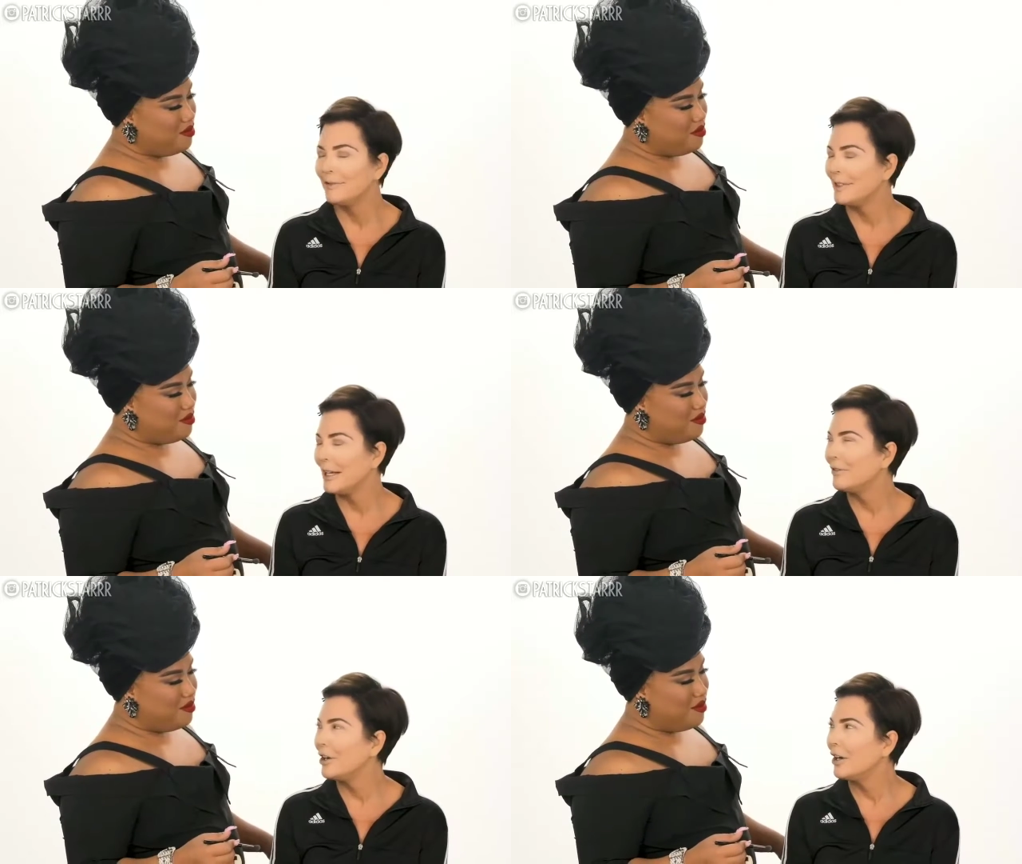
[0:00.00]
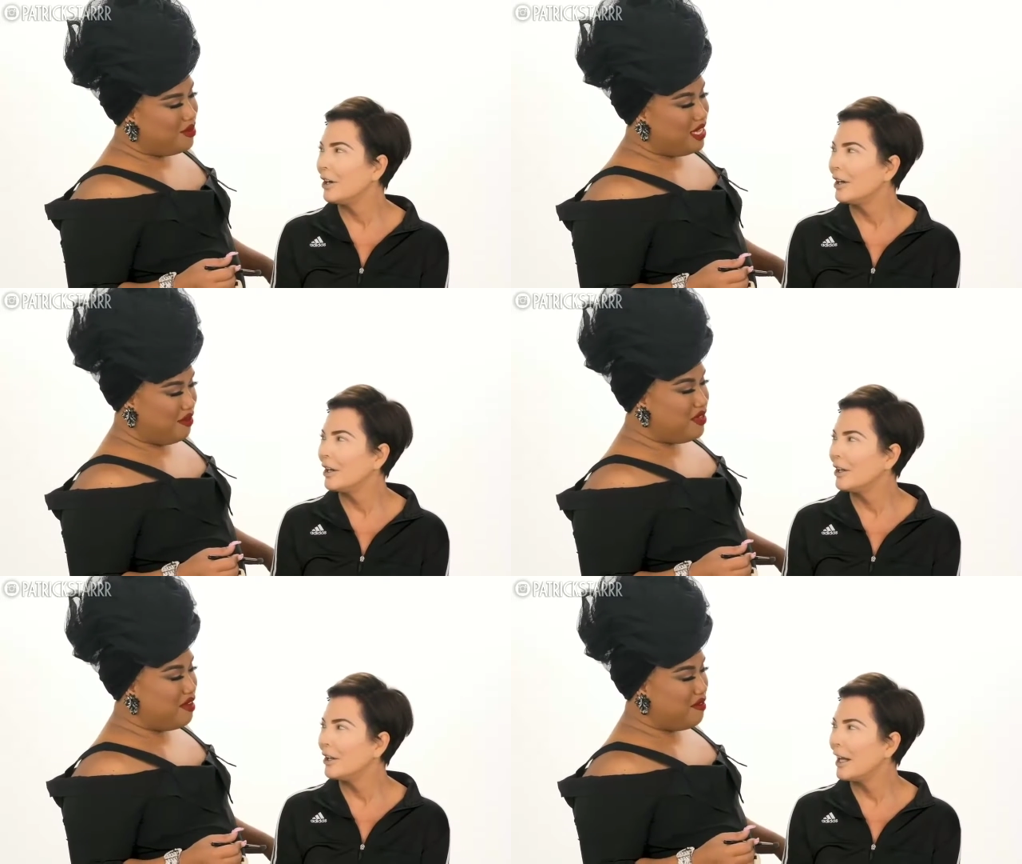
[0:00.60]
Speaker 1: gift giver.
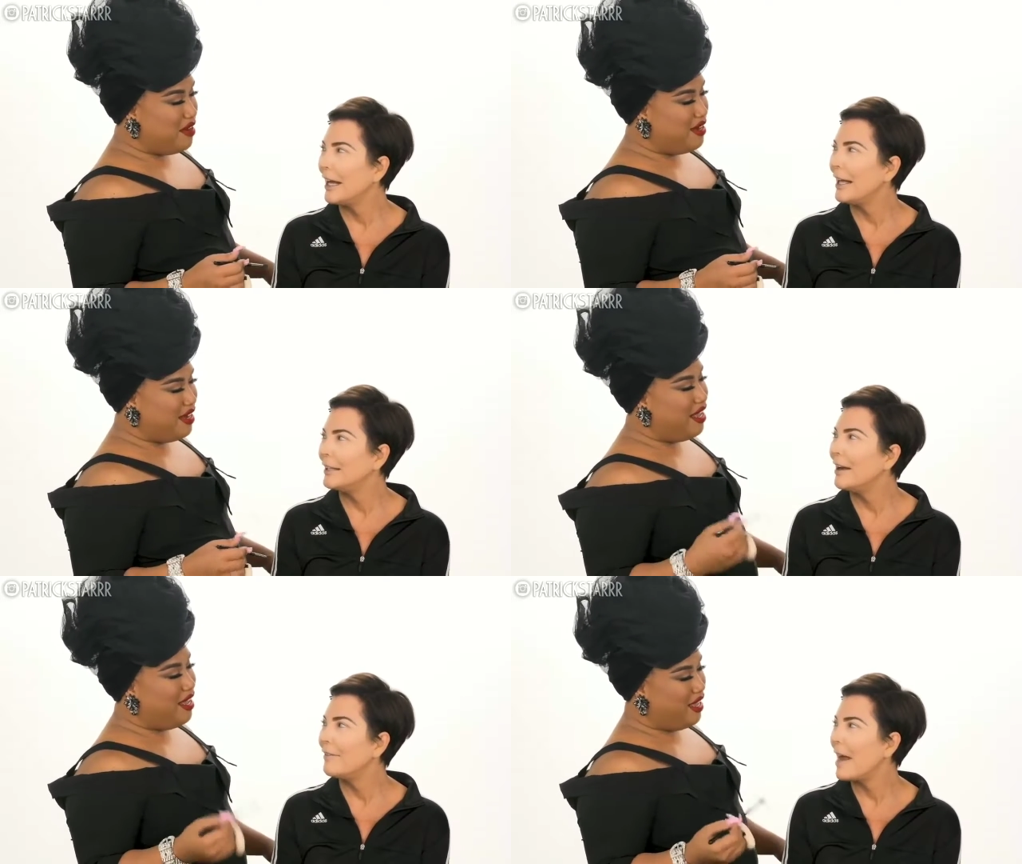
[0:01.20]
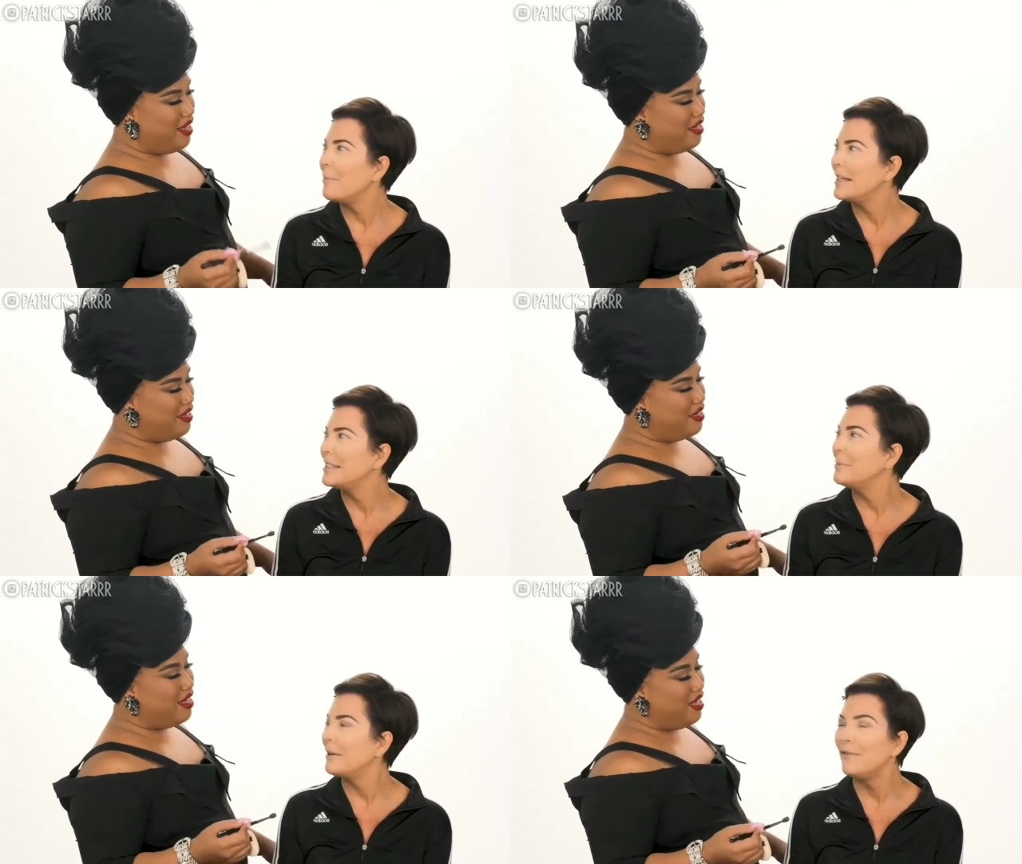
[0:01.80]
Gift giver. Like I love that uh-huh.
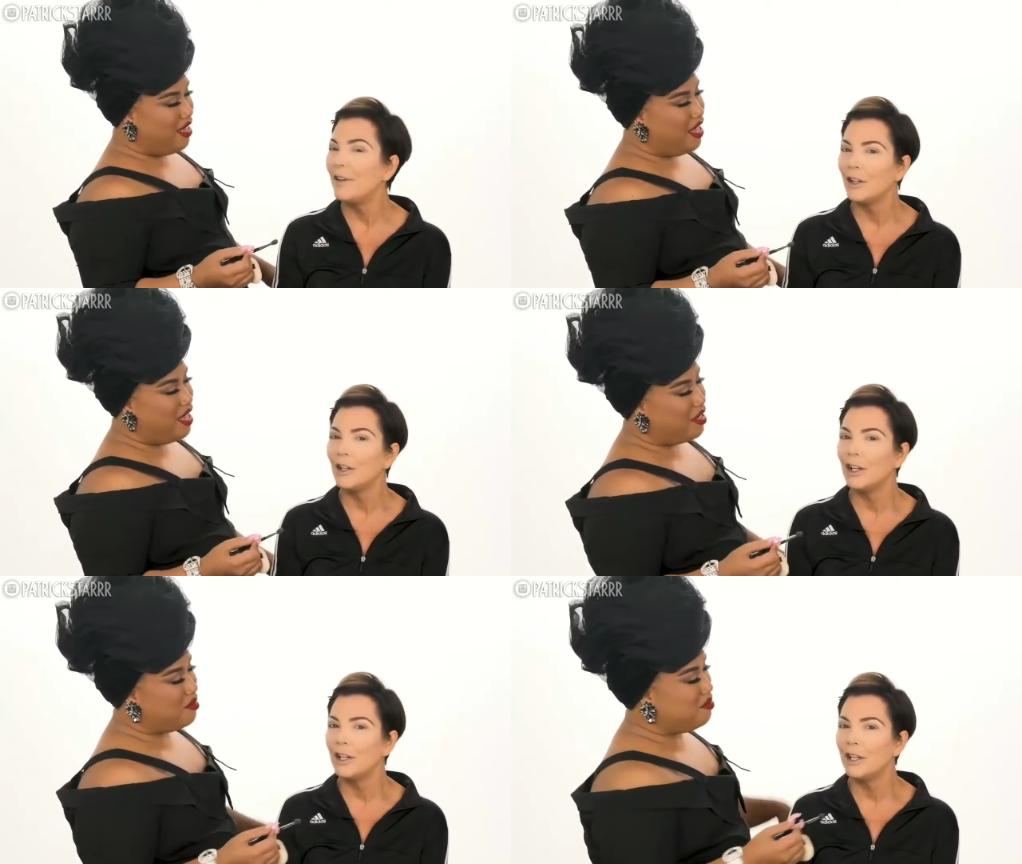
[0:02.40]
makes me feel uh -huh.